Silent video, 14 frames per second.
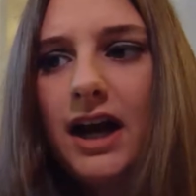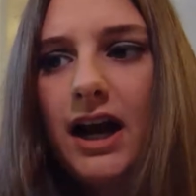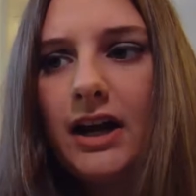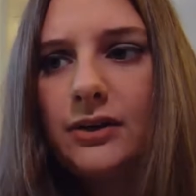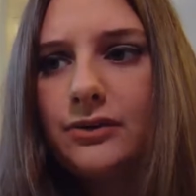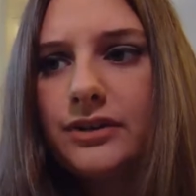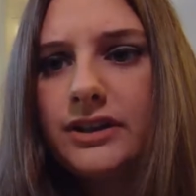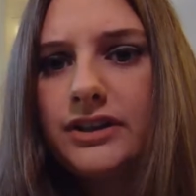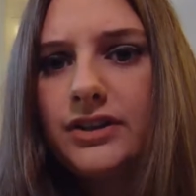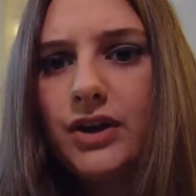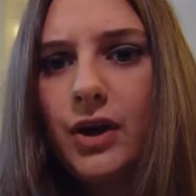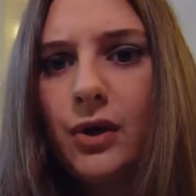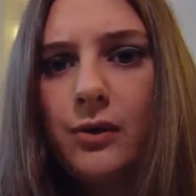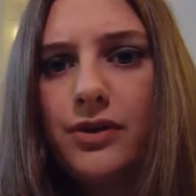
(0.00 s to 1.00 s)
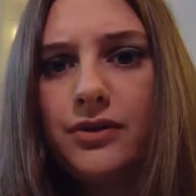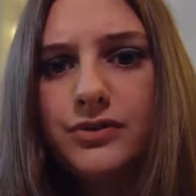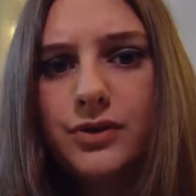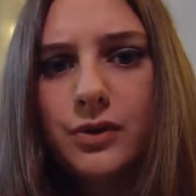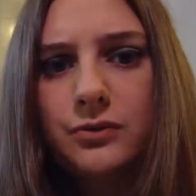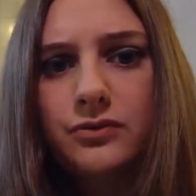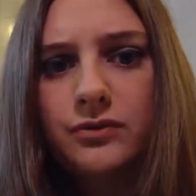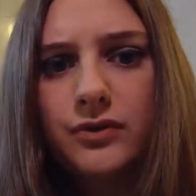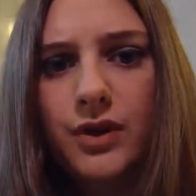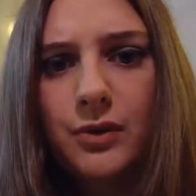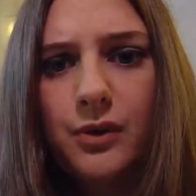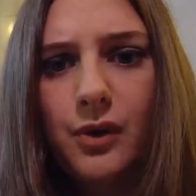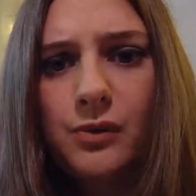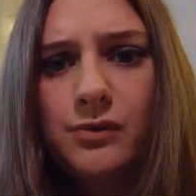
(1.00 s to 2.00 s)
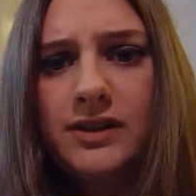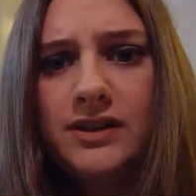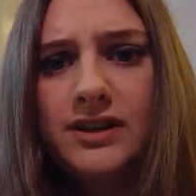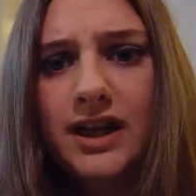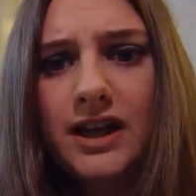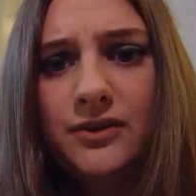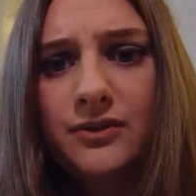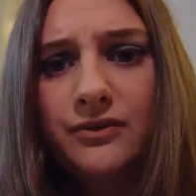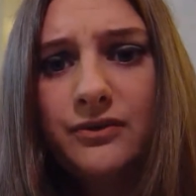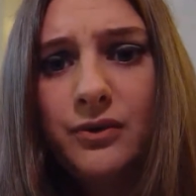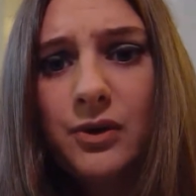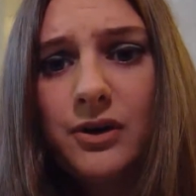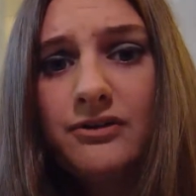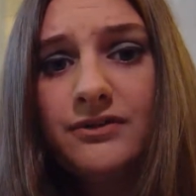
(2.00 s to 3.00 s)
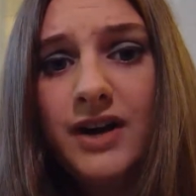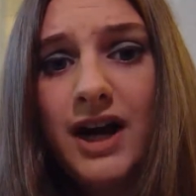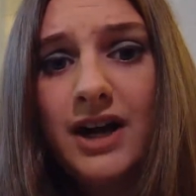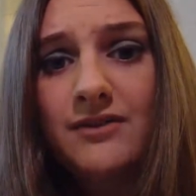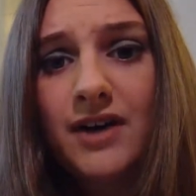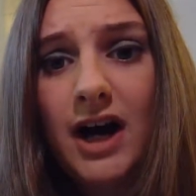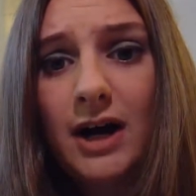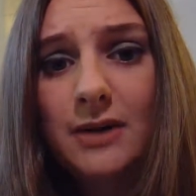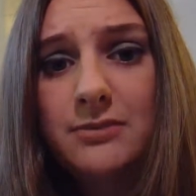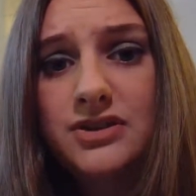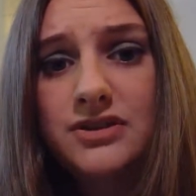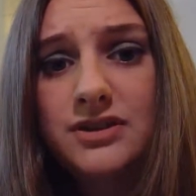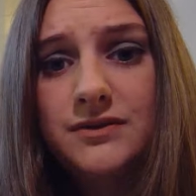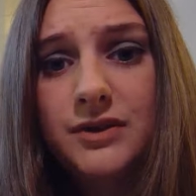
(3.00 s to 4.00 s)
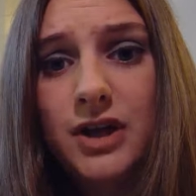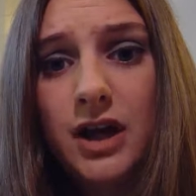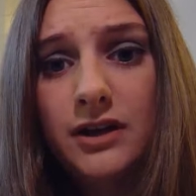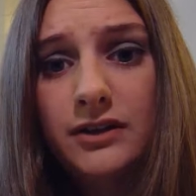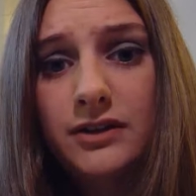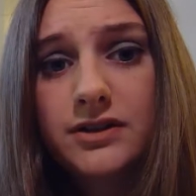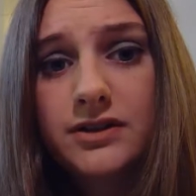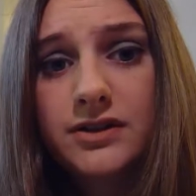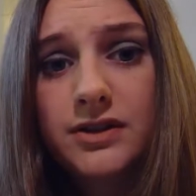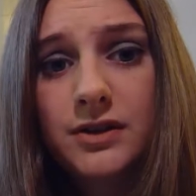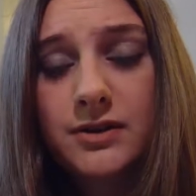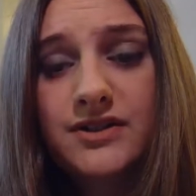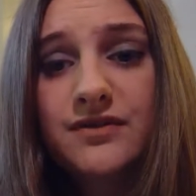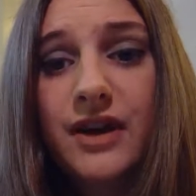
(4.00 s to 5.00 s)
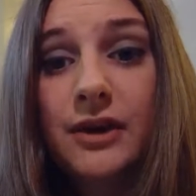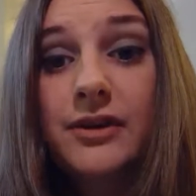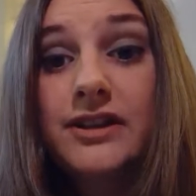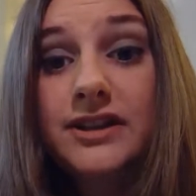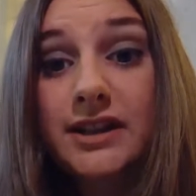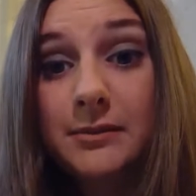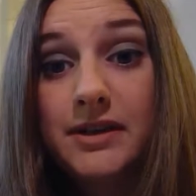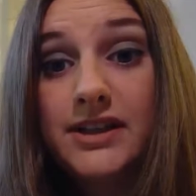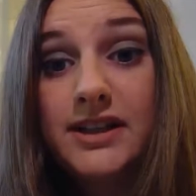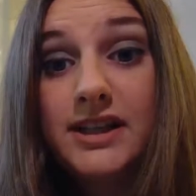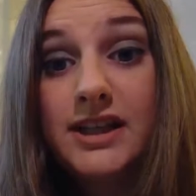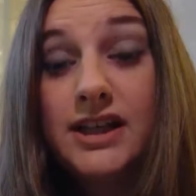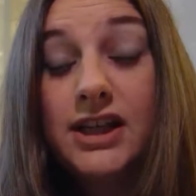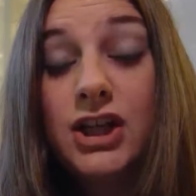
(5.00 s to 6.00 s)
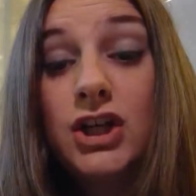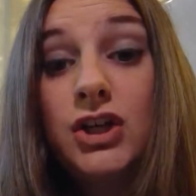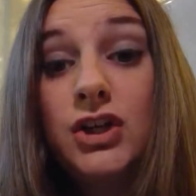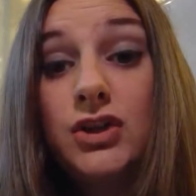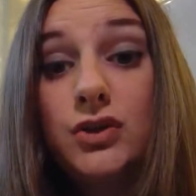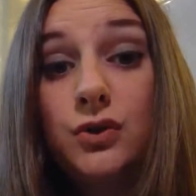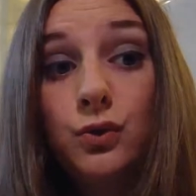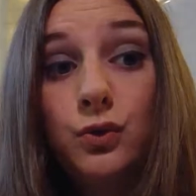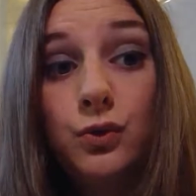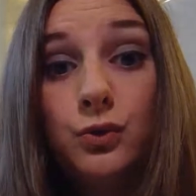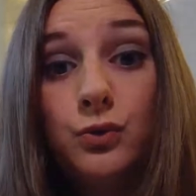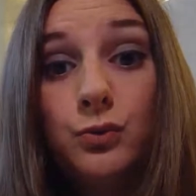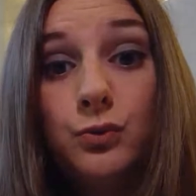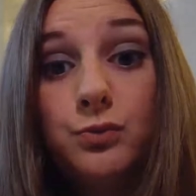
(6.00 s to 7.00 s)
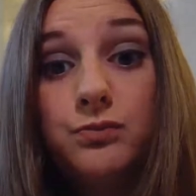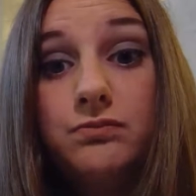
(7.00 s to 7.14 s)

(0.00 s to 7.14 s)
I don't really know. There were only like 4 or 5 options of colors, so it's very limiting to